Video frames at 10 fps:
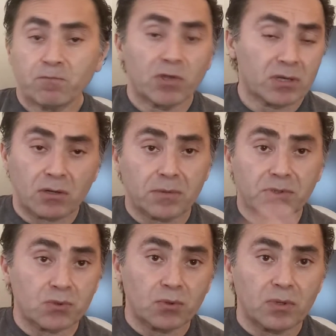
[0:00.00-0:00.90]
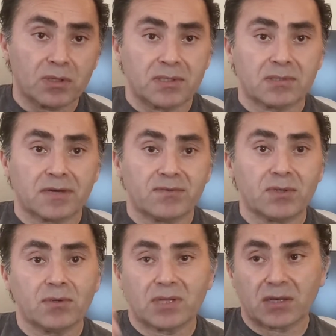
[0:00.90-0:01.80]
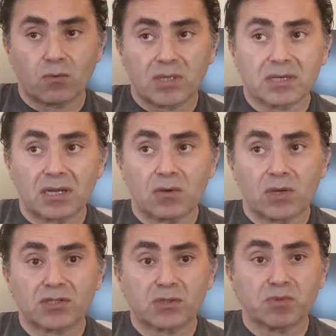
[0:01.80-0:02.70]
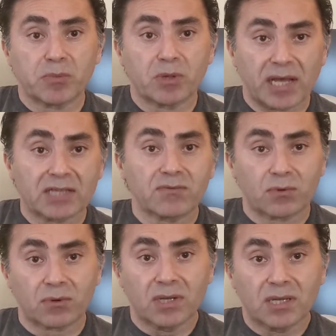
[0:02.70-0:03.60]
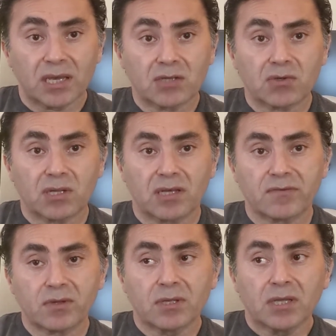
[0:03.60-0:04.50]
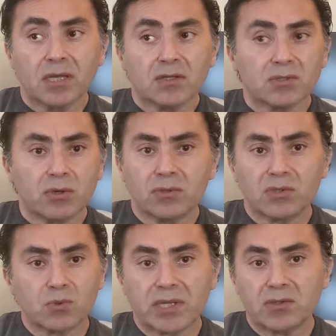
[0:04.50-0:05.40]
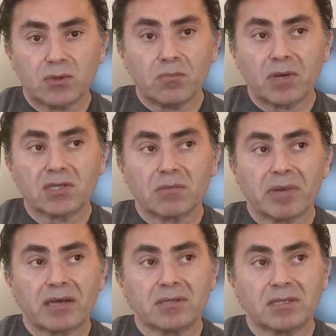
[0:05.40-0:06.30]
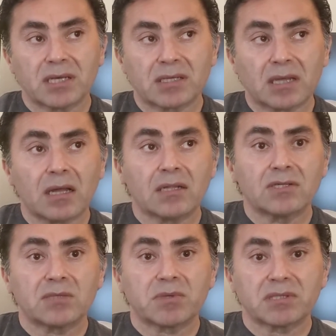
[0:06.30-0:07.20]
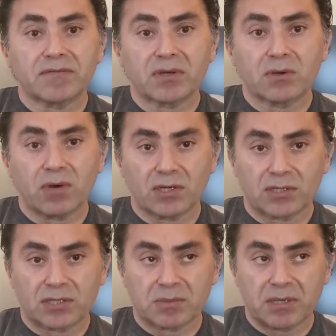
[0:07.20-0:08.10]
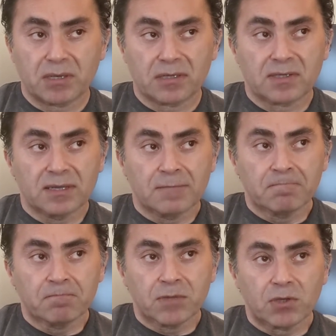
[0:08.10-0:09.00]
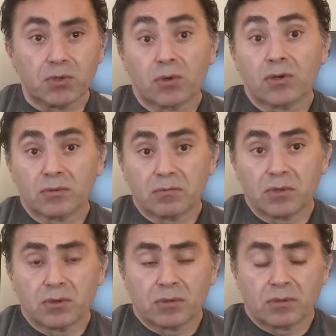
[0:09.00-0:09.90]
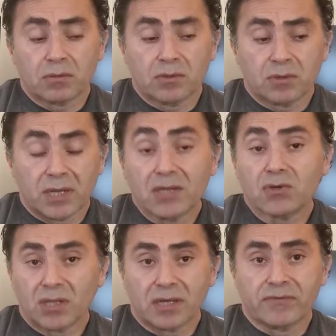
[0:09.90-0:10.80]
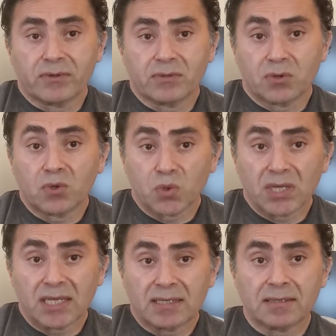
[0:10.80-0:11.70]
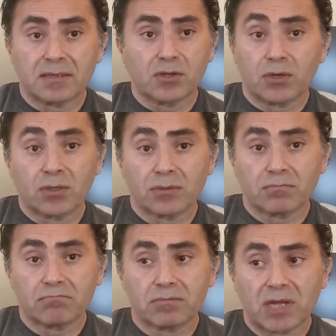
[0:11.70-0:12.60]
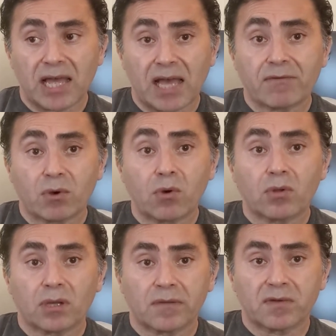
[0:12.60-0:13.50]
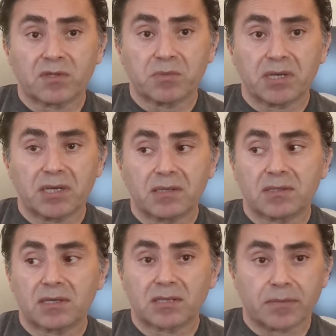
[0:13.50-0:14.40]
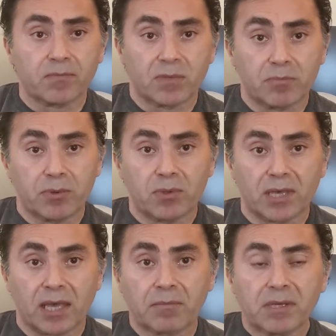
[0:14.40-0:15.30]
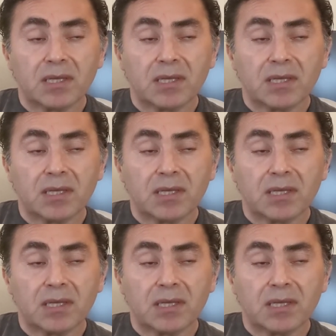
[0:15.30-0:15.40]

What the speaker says: You can always Google this stuff too, like what kind of questions people ask for entry level. Don't sweat too much about the technology specific questions, because you're entry level, you're green, you don't have a whole lot of experience except the boot camp.